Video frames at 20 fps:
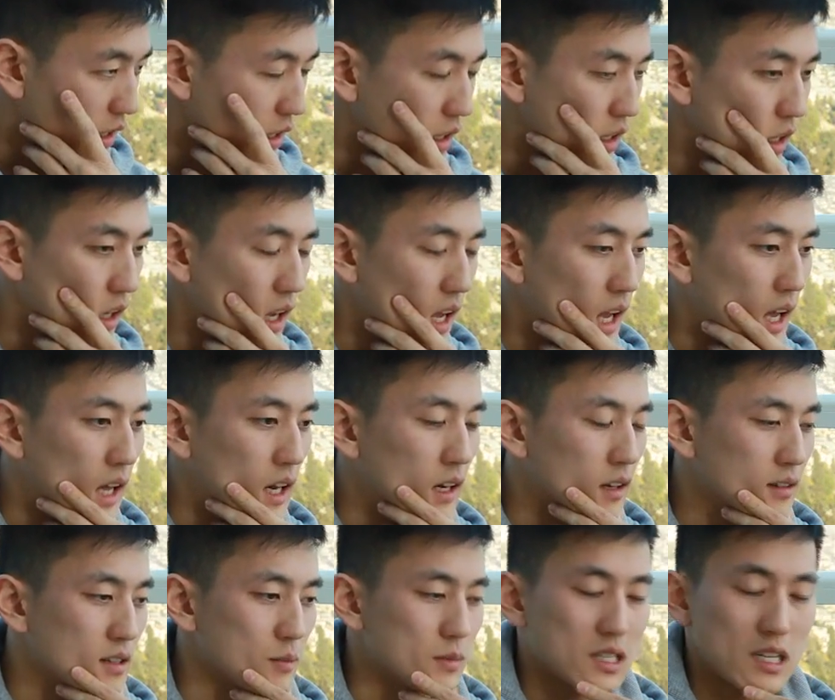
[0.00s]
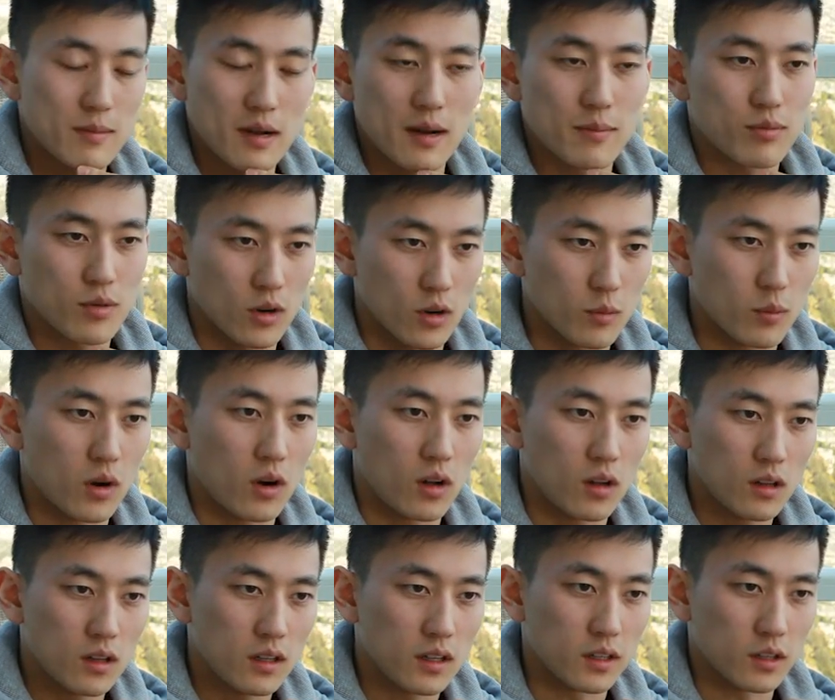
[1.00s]
uh, and some semi-pro
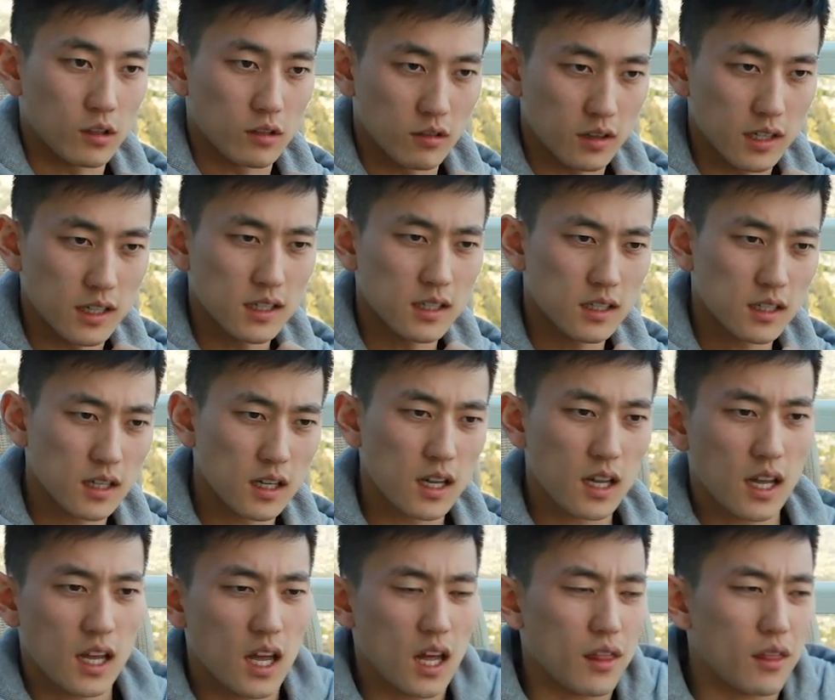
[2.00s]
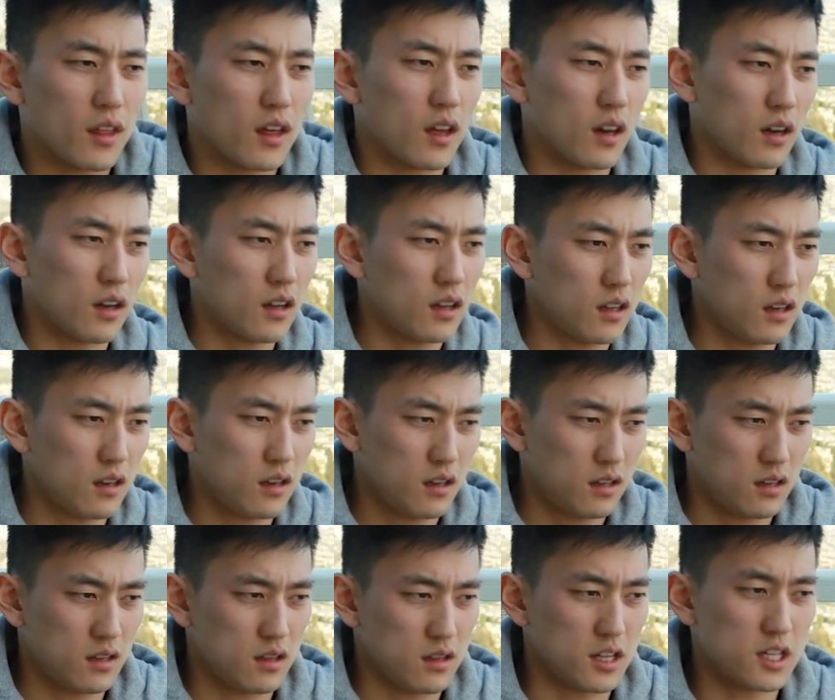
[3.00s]
ball in Korea. And then
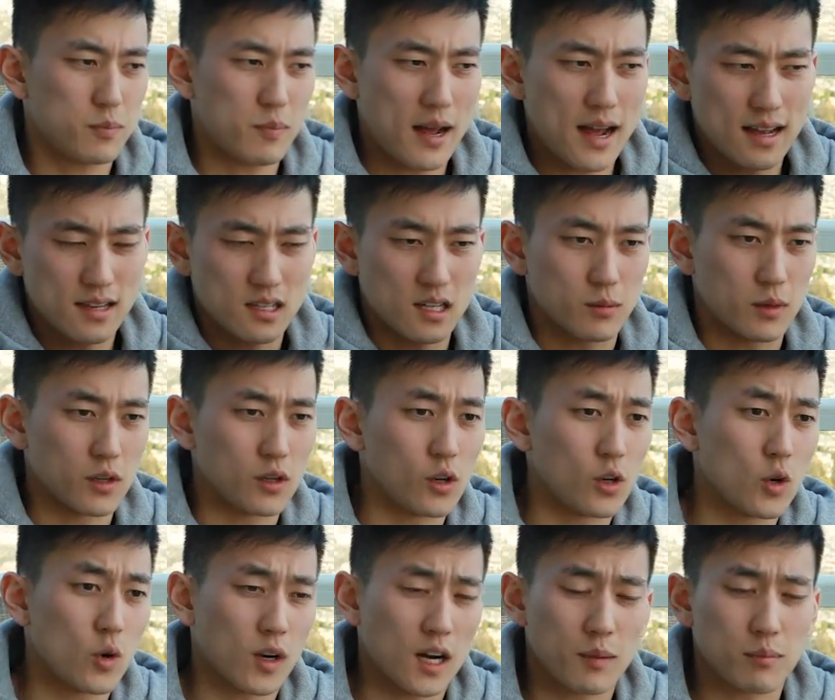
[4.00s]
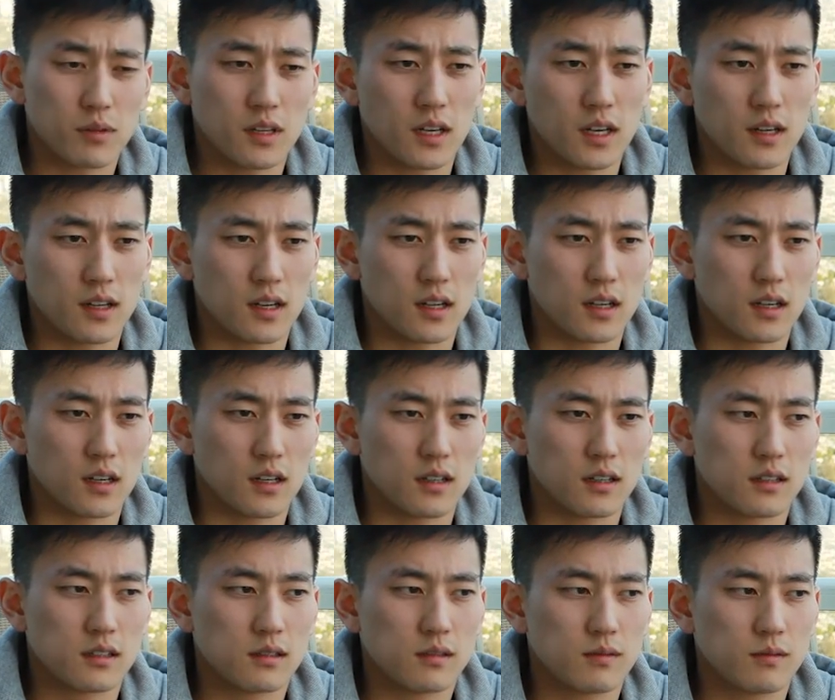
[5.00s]
this past summer in New York, I played uh,
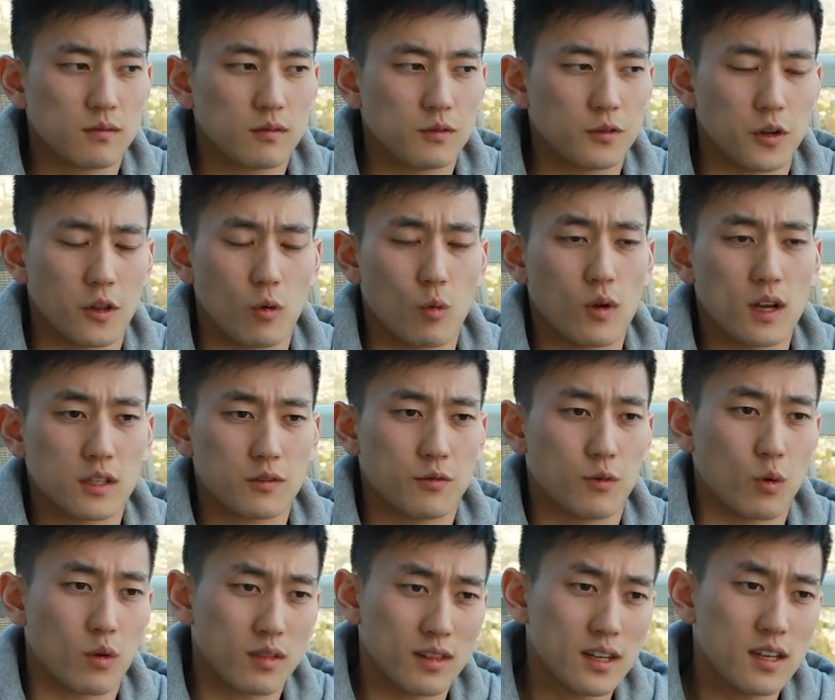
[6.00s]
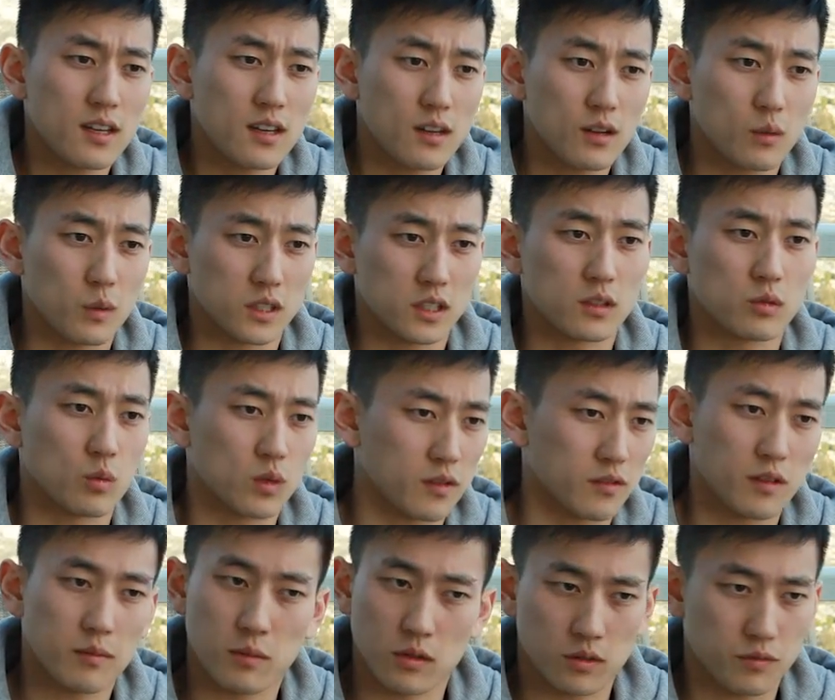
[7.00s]
for the West Fourth League, which is one
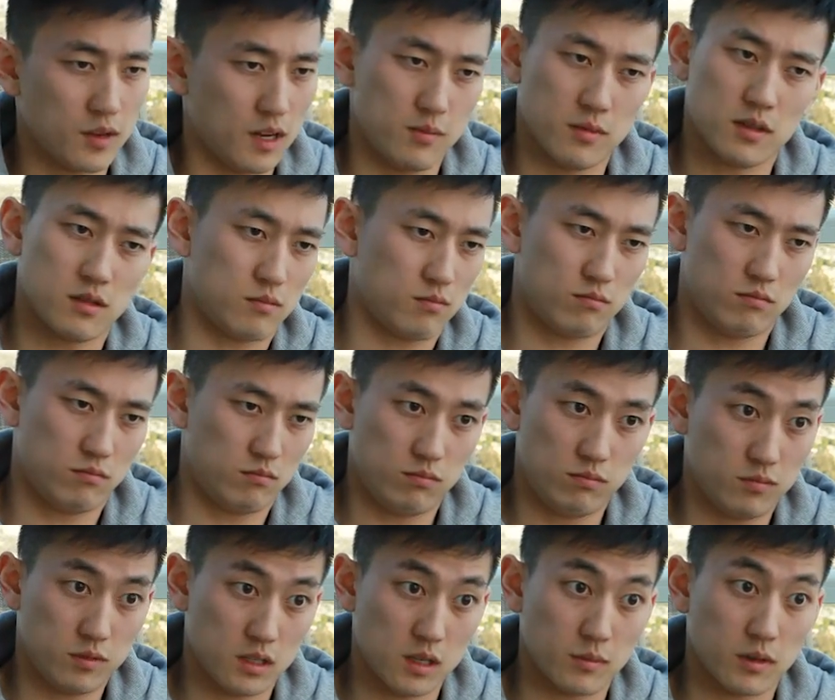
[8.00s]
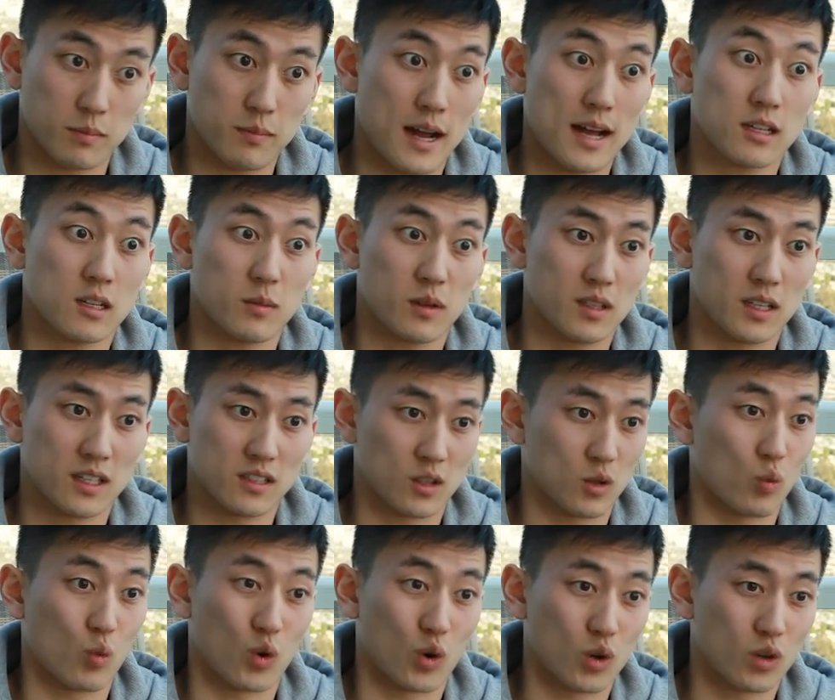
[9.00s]
of the most famous summer basketball leagues in
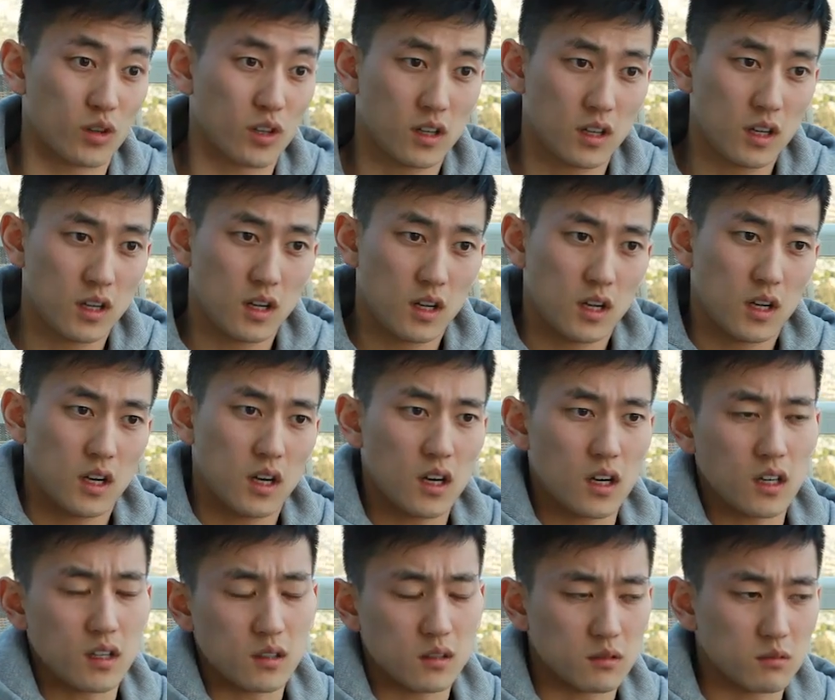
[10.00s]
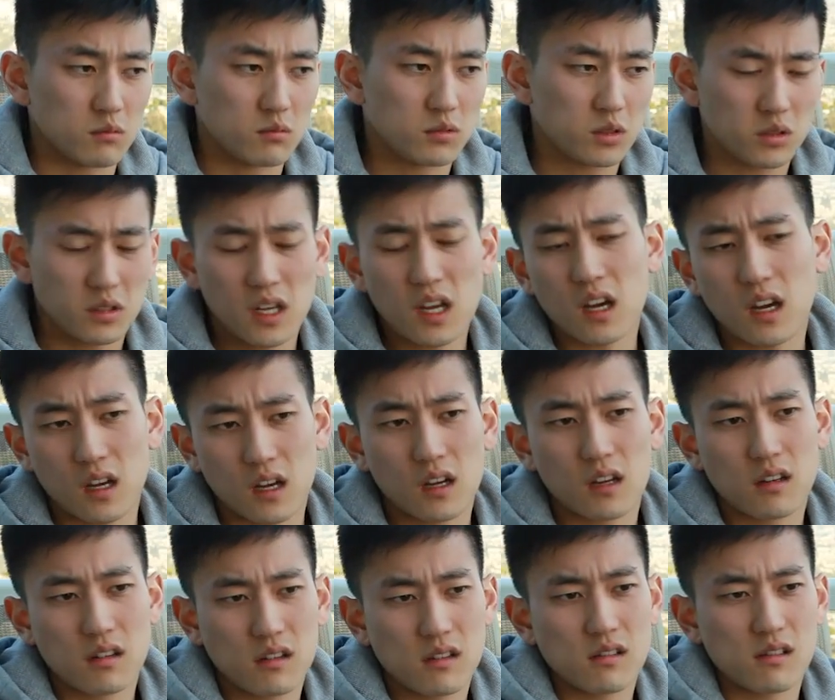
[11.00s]
the world. Um, so yeah,
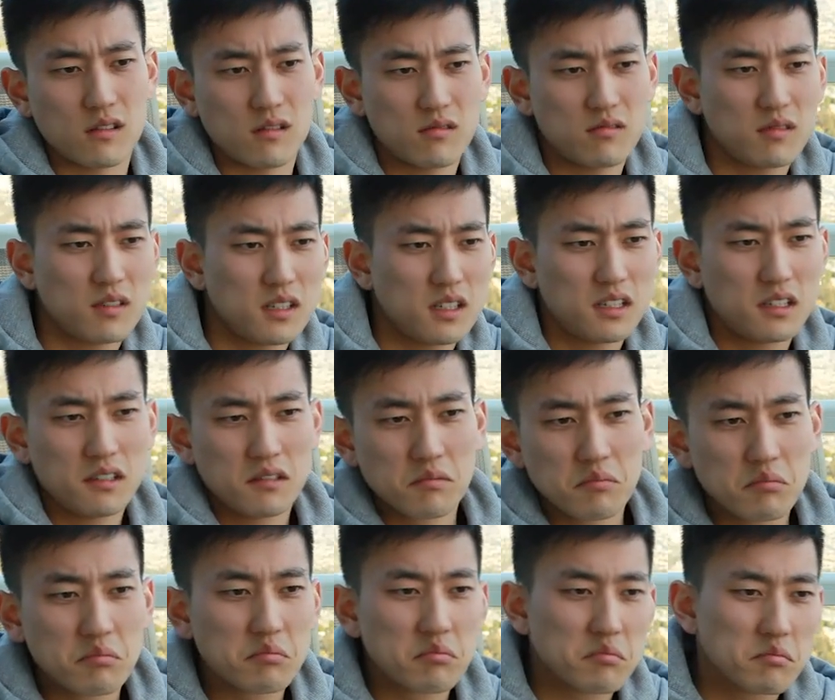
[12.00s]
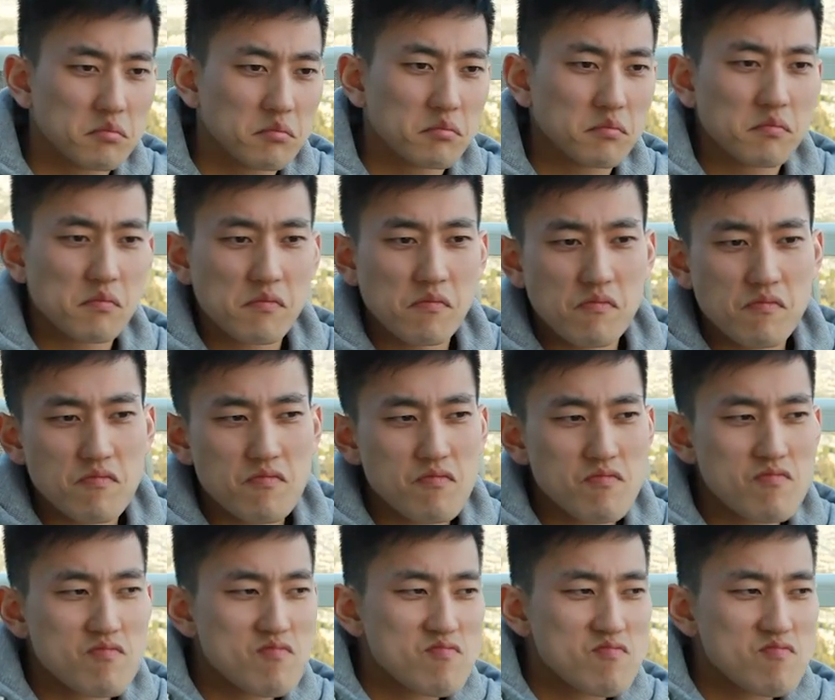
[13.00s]
you know. And then they wouldn't pick you for the team.